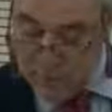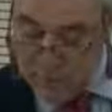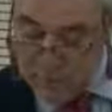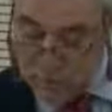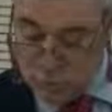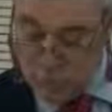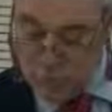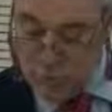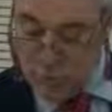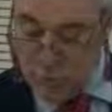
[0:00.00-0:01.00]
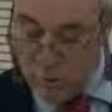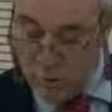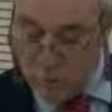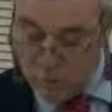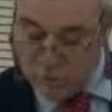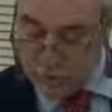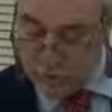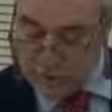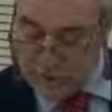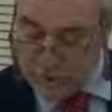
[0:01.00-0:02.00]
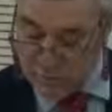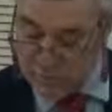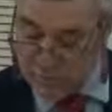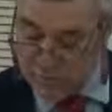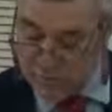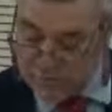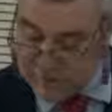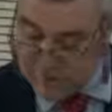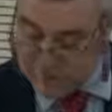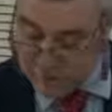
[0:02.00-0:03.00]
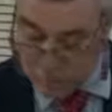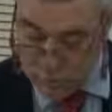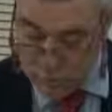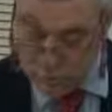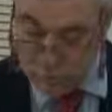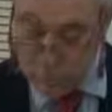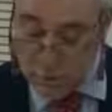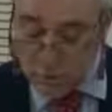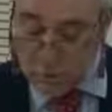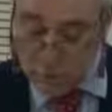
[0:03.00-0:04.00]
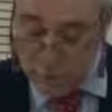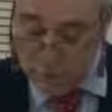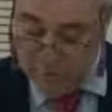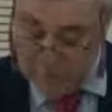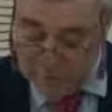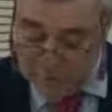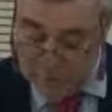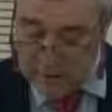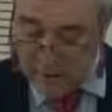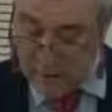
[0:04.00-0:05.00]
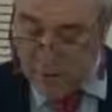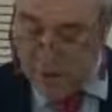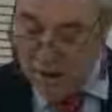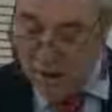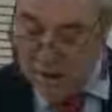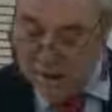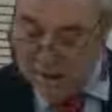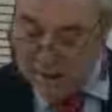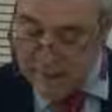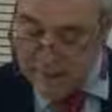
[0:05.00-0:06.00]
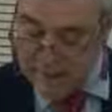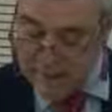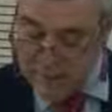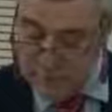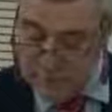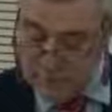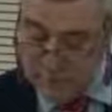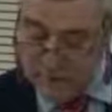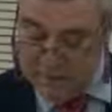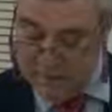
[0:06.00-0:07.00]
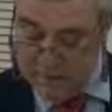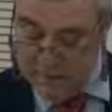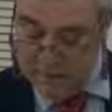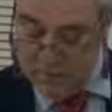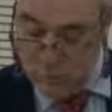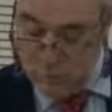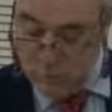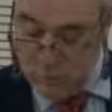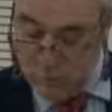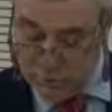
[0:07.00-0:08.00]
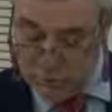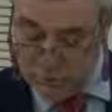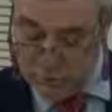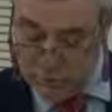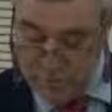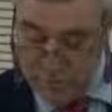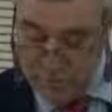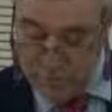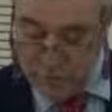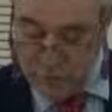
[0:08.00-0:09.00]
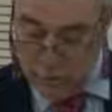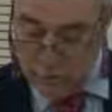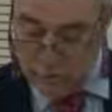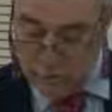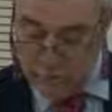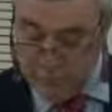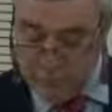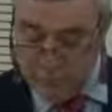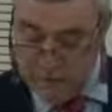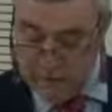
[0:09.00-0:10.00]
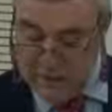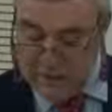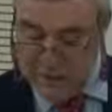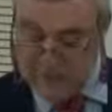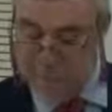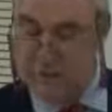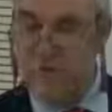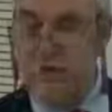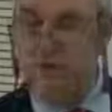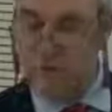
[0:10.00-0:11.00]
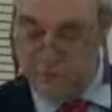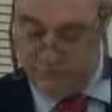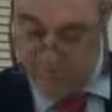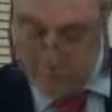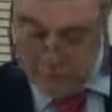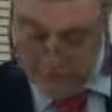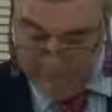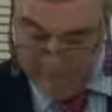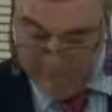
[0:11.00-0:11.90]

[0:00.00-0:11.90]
These will be also the state-of-the-art facilities, which will be ready for our Island Games, but which will continue to be used for many years into the future.